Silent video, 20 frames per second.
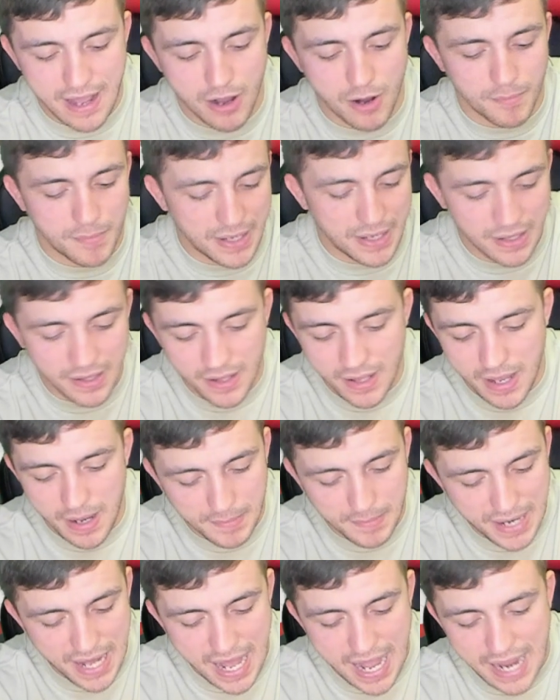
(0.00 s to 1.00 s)
I'm gonna
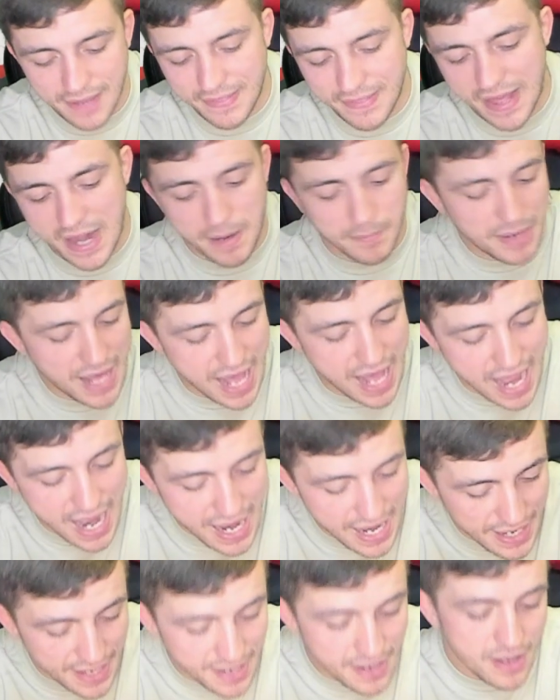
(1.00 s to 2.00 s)
eye that. I'm going to
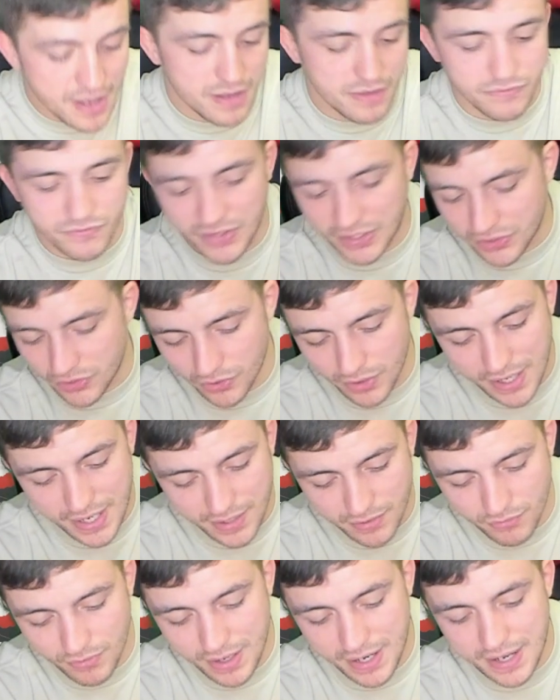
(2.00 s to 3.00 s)
eye Victor
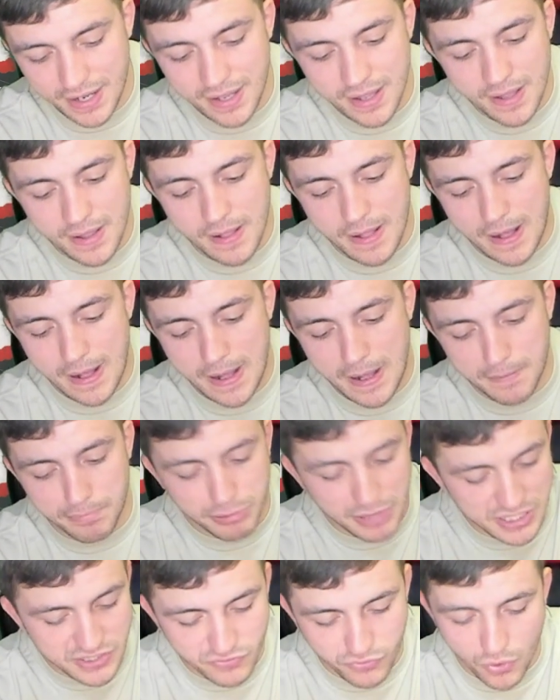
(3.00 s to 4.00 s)
Henry
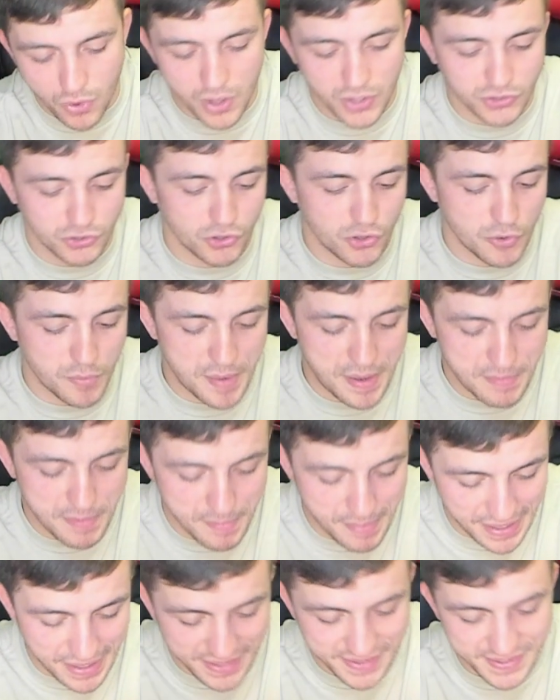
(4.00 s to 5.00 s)
plus 400 or maybe
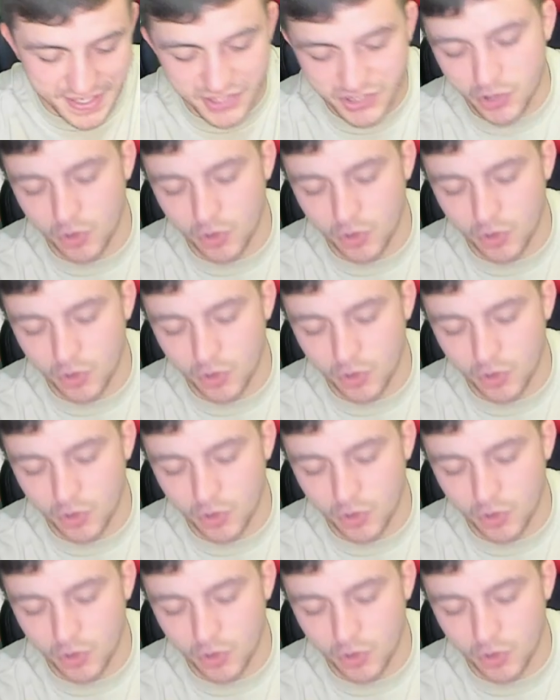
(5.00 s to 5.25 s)
by decision,